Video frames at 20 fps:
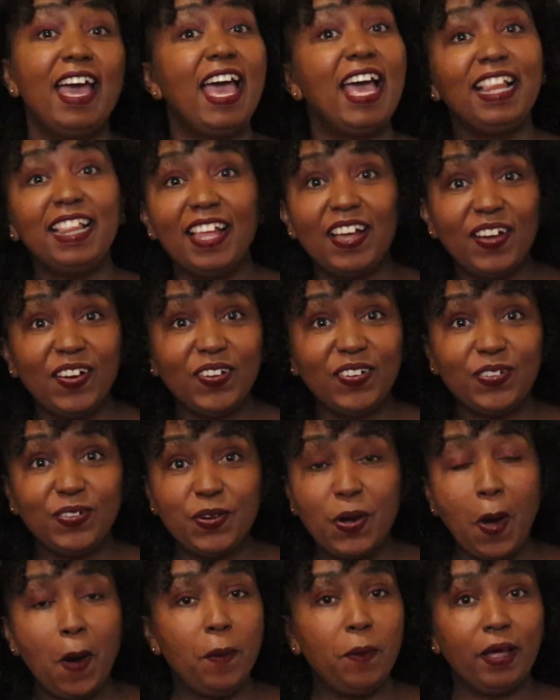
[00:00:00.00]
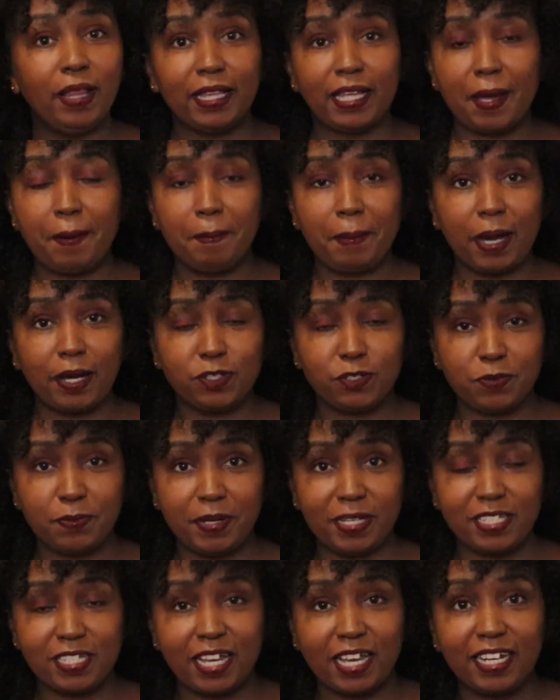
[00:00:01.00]
Hello, welcome back to
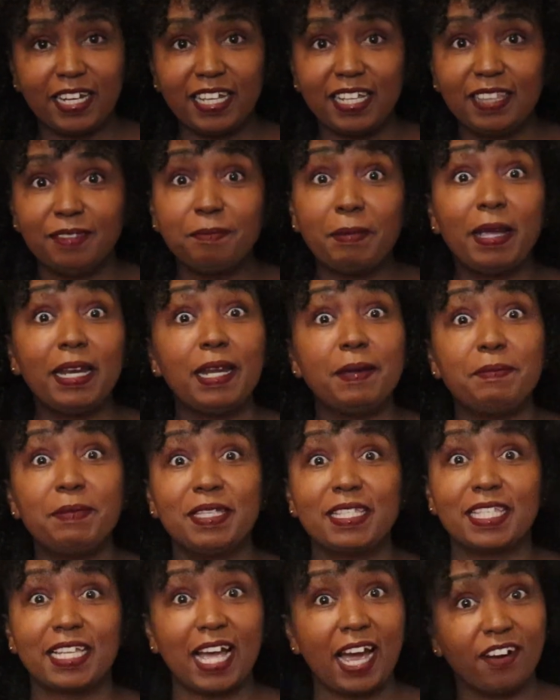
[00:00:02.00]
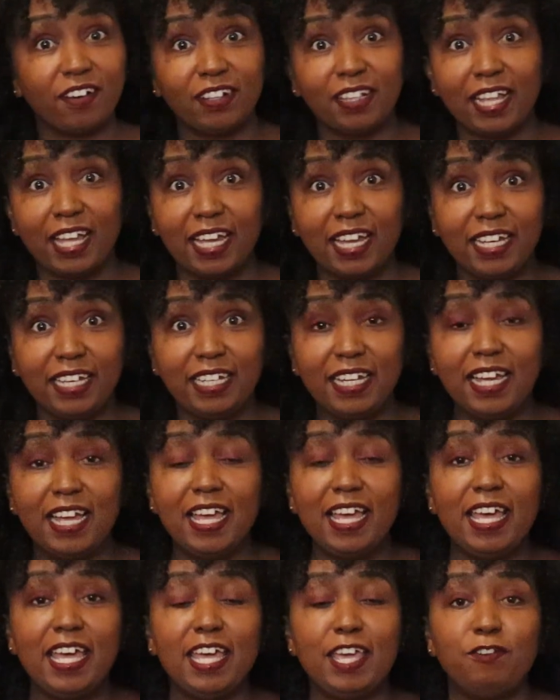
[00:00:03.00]
my channel. My name is Caroline.
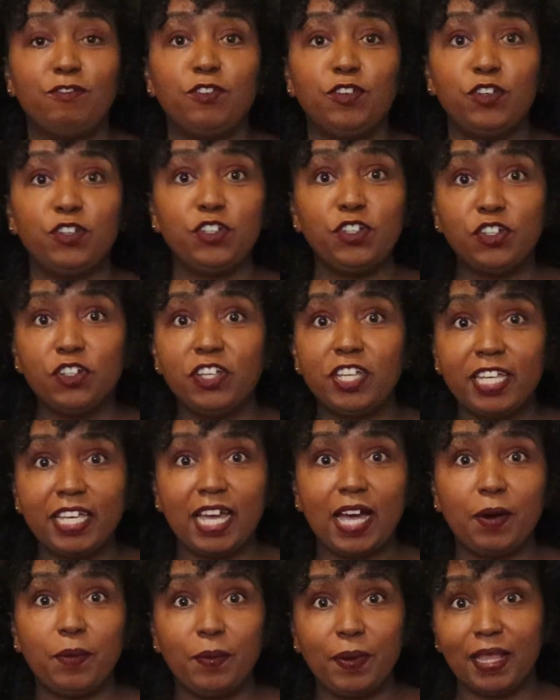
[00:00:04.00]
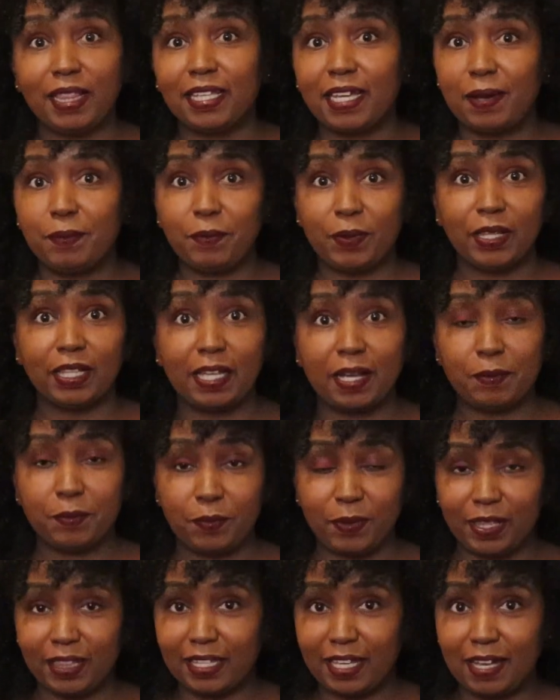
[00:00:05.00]
If you're new here, welcome.
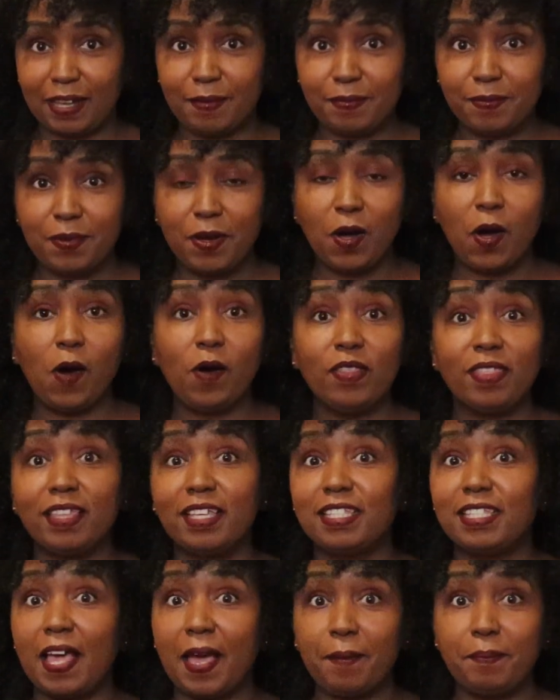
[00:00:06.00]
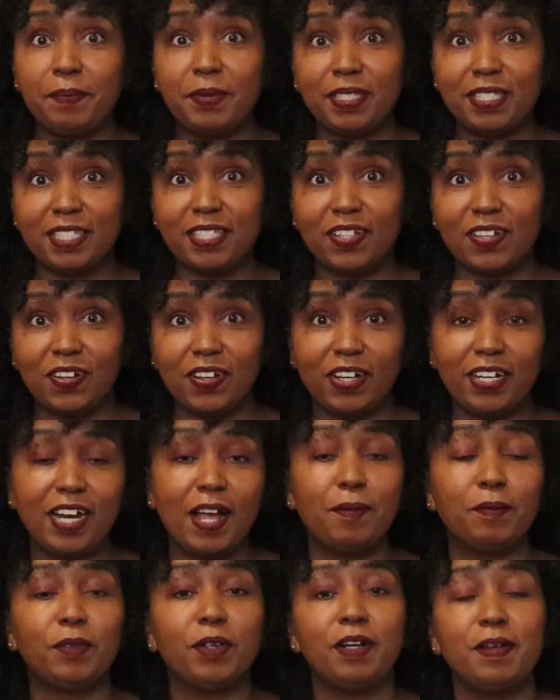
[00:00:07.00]
On this episode,
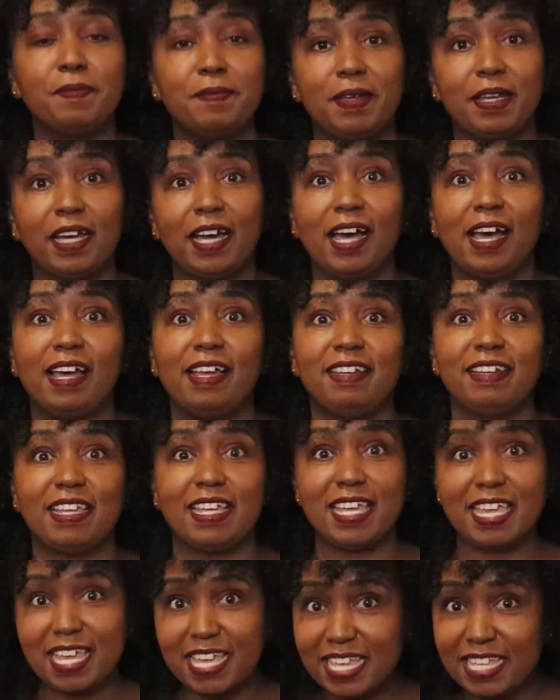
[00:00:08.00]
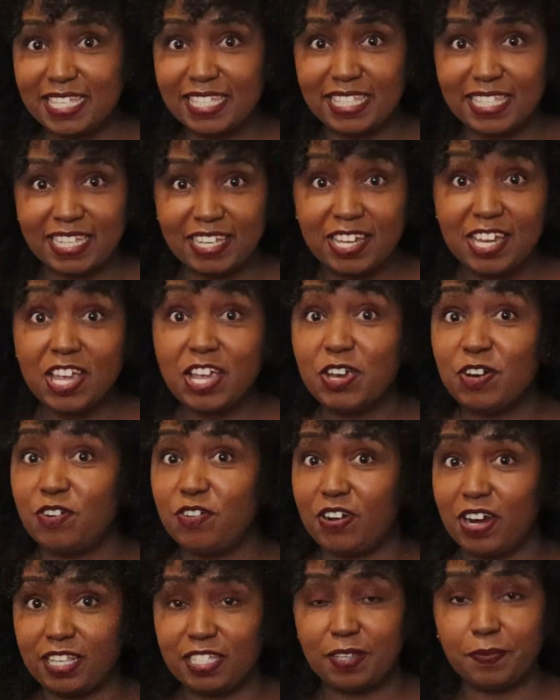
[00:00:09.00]
I'm gonna make an easy
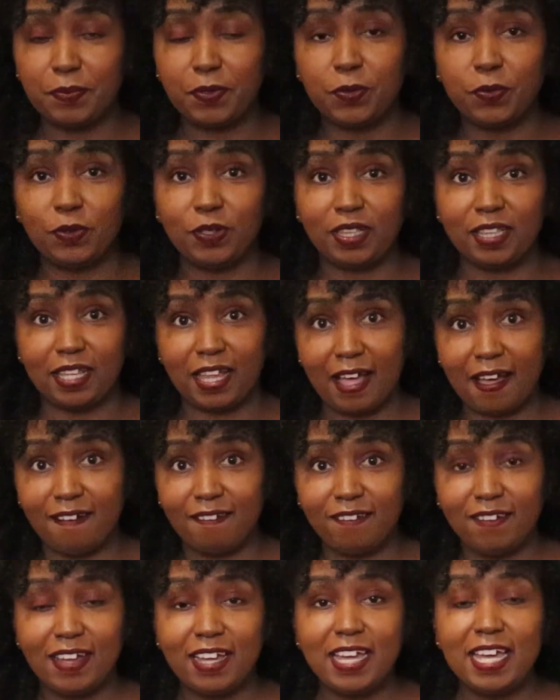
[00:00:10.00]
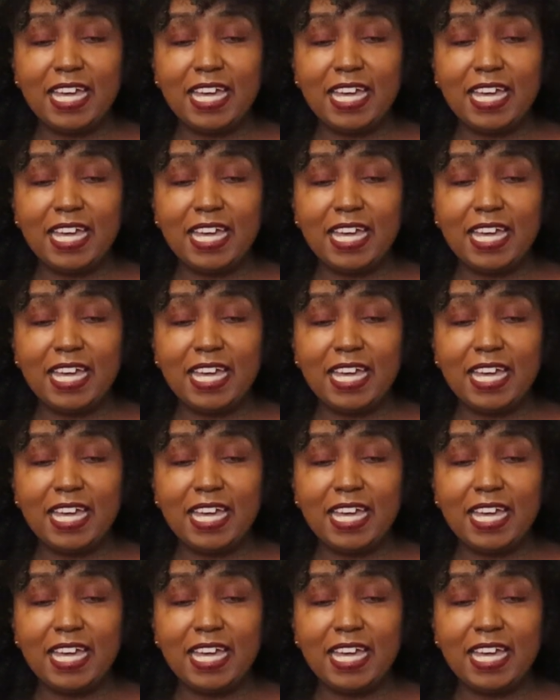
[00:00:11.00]
recipe you will love.